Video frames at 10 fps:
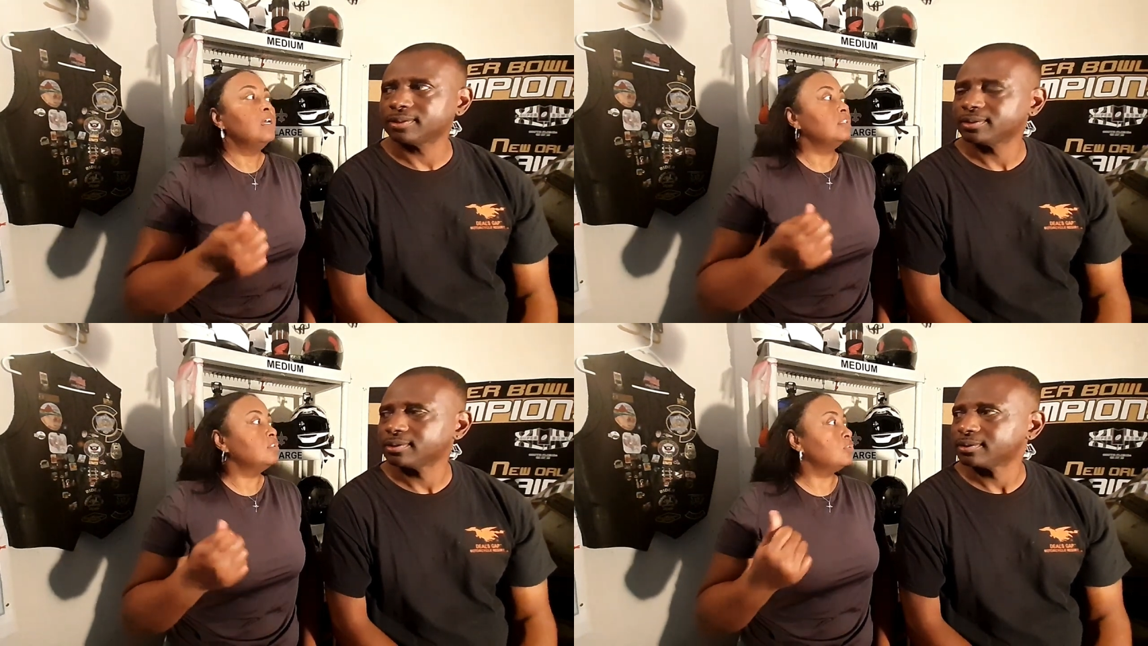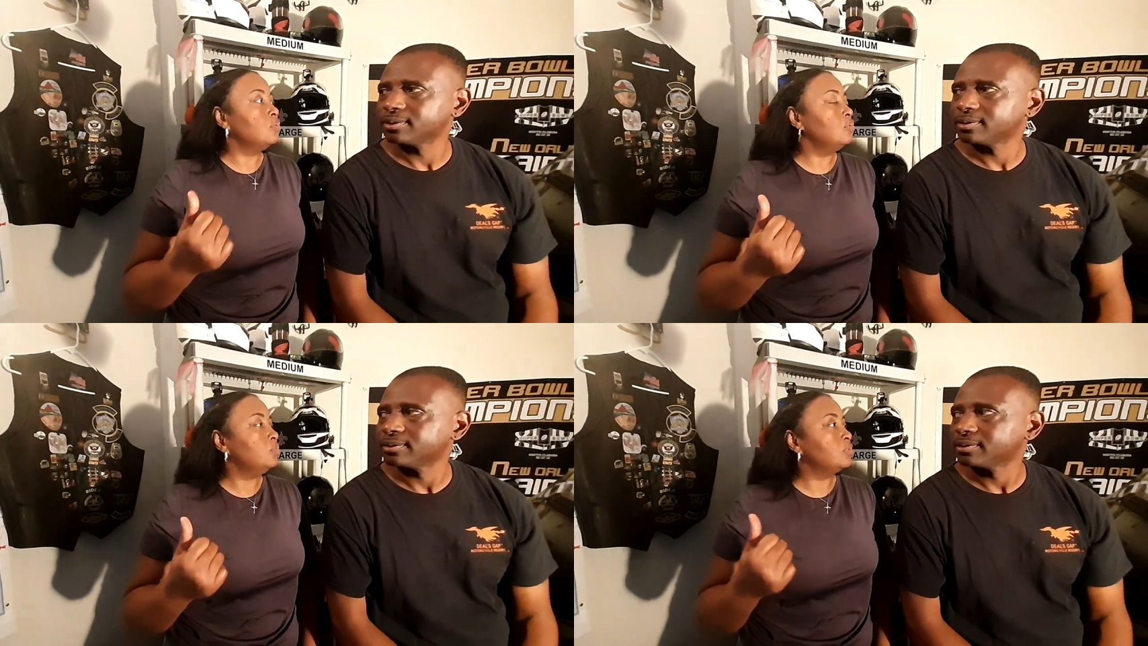Speaker 1: The
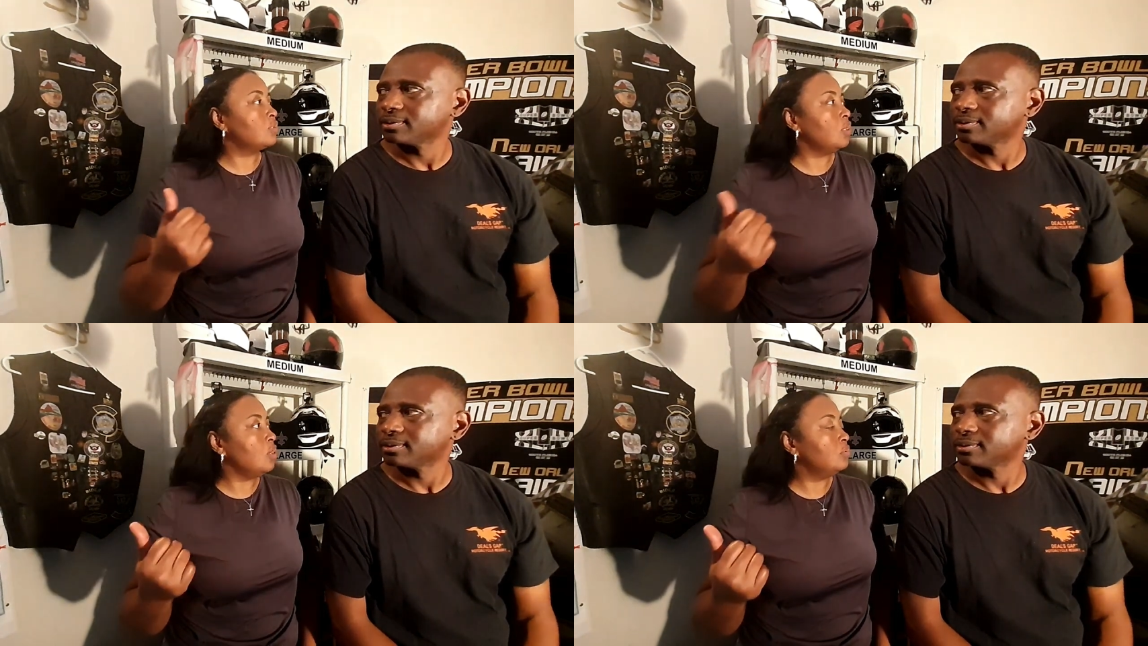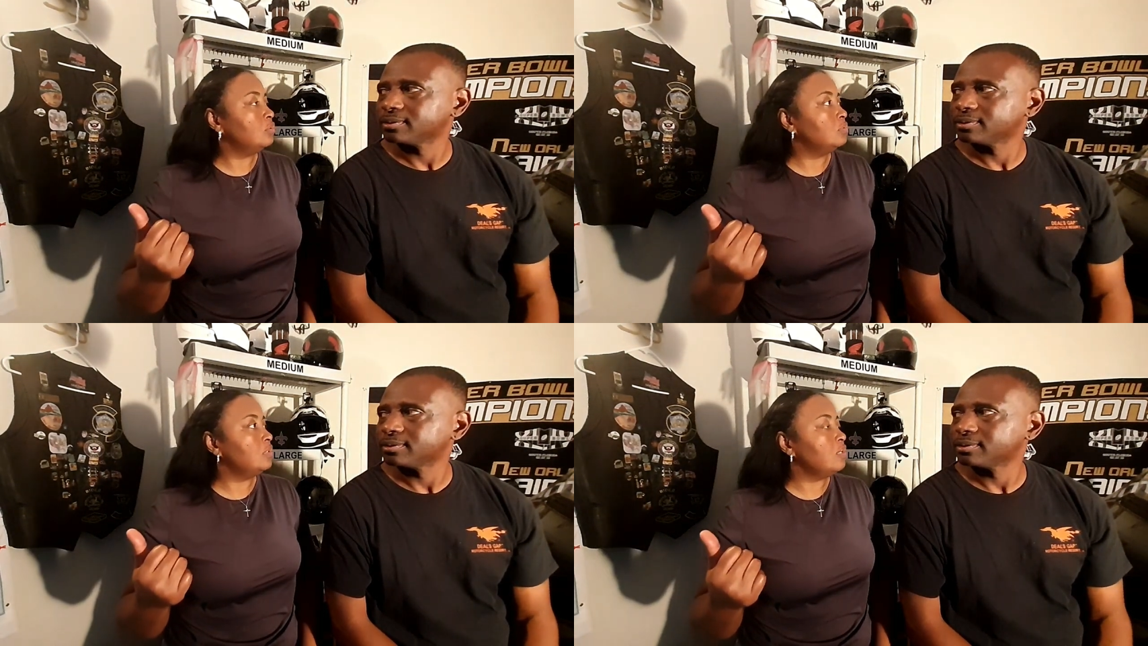school was
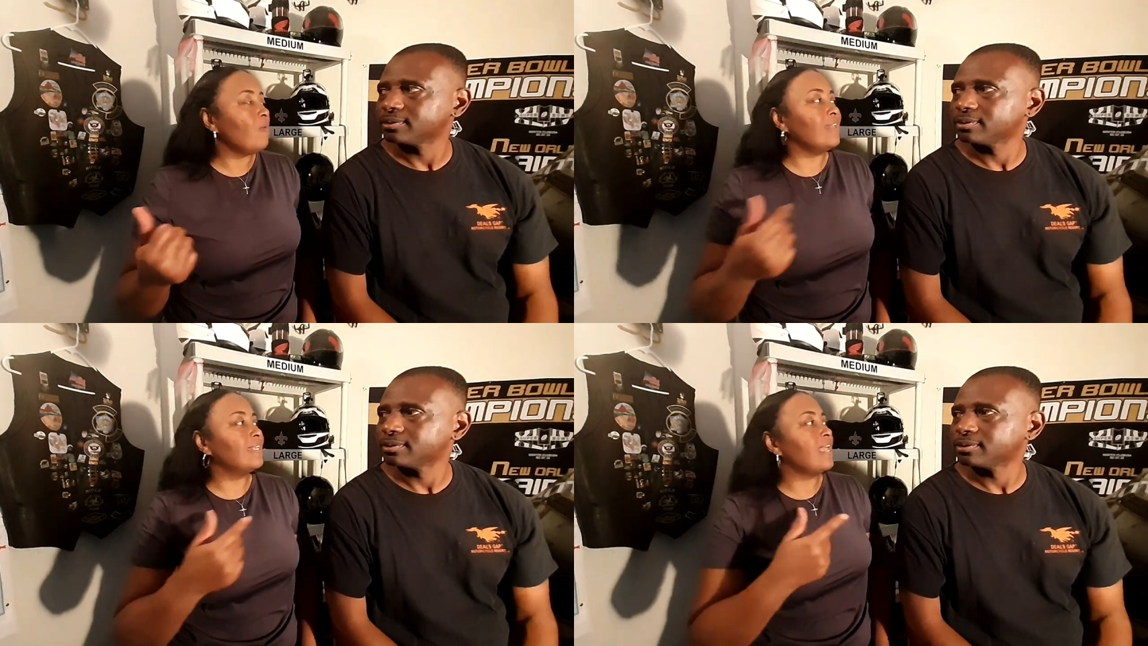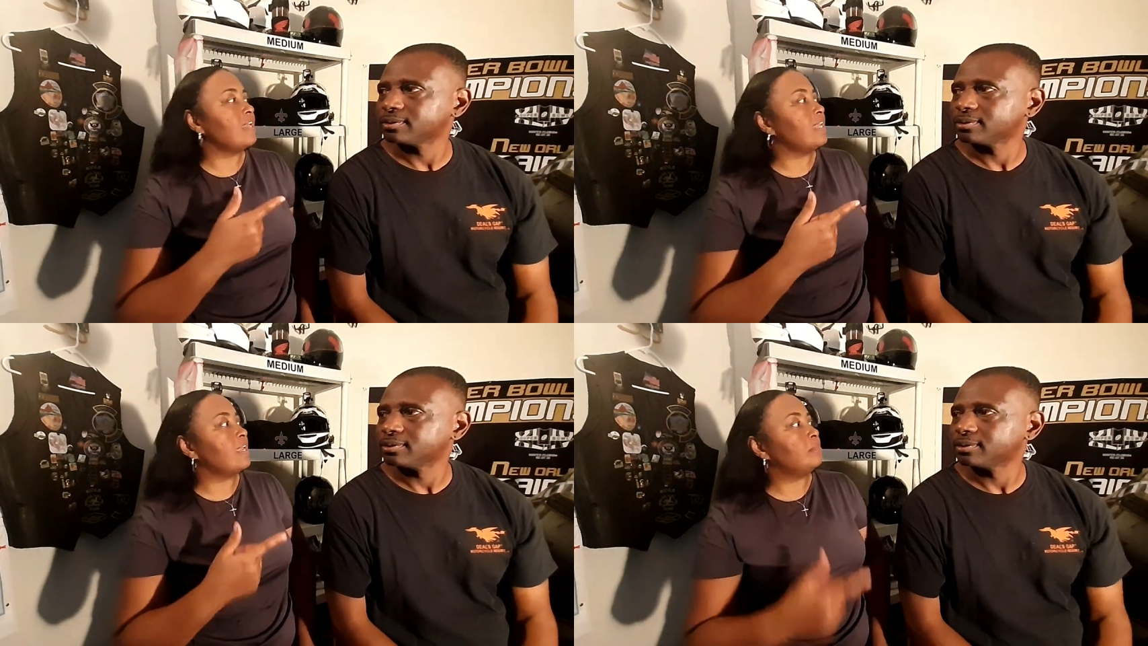closed. He ride the
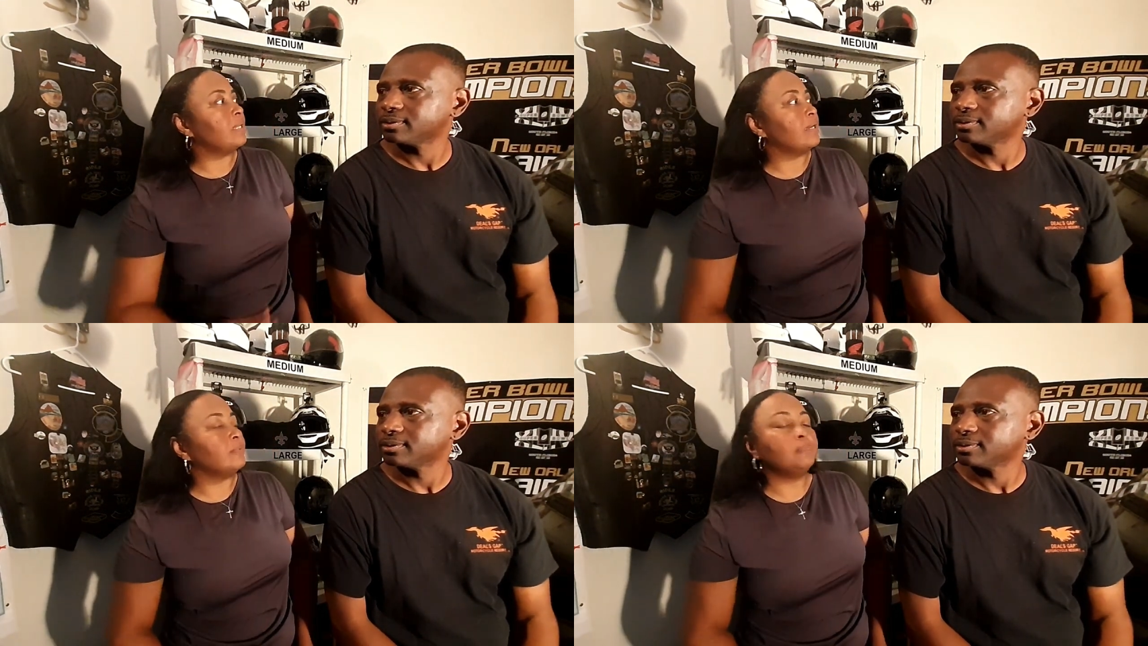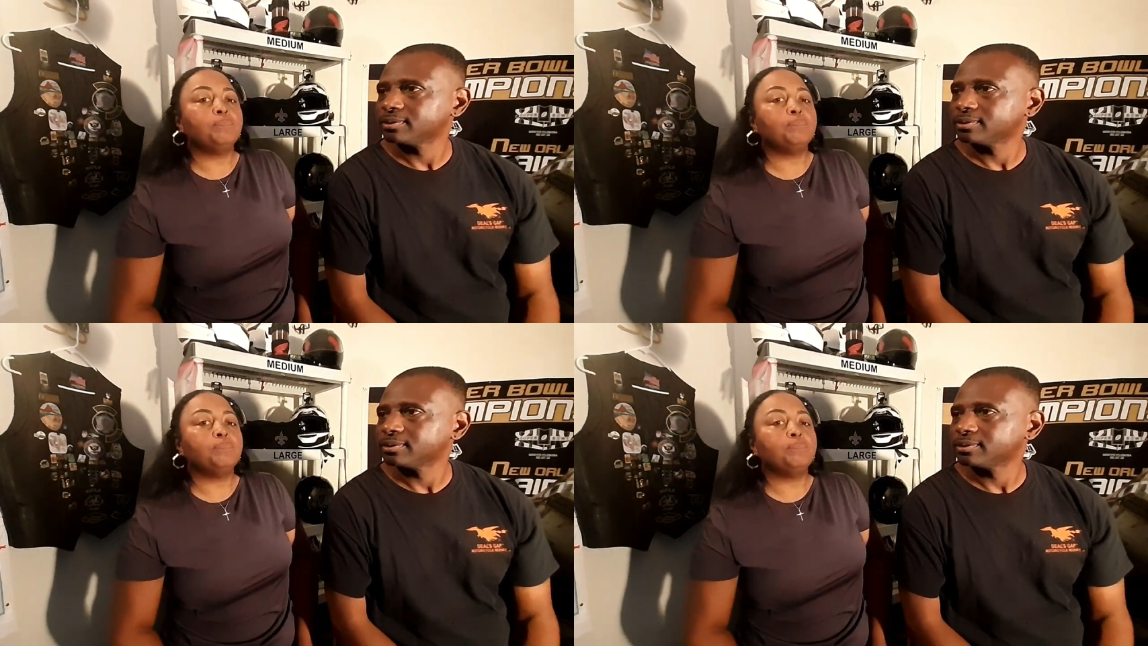Can Am now.